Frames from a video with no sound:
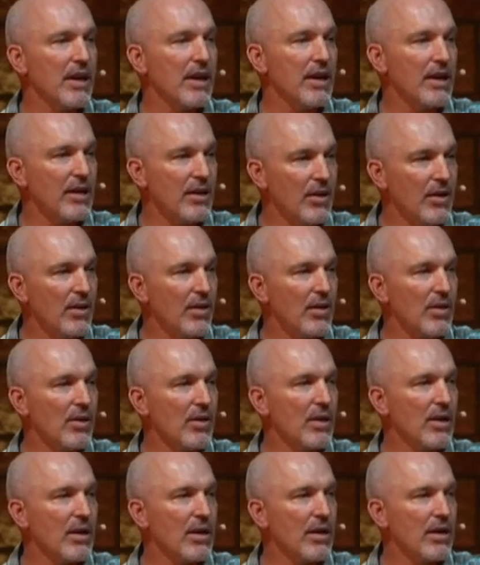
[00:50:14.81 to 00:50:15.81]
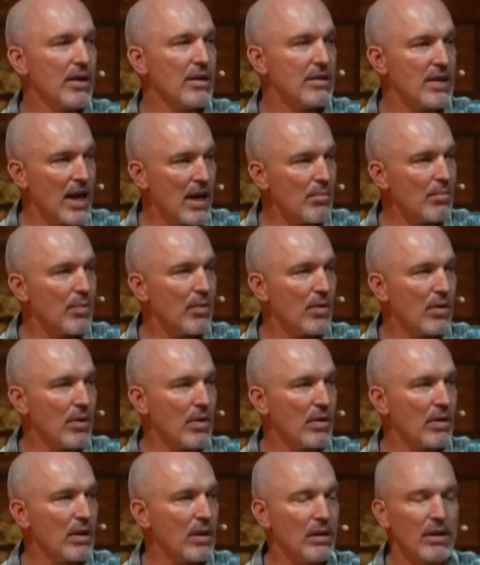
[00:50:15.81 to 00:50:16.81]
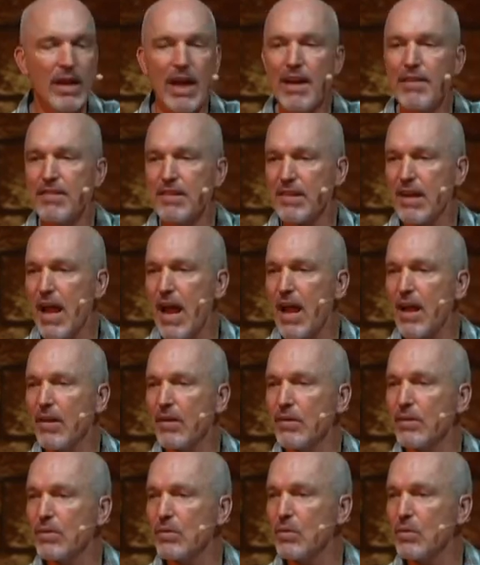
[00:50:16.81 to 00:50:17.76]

your temporal lifestyle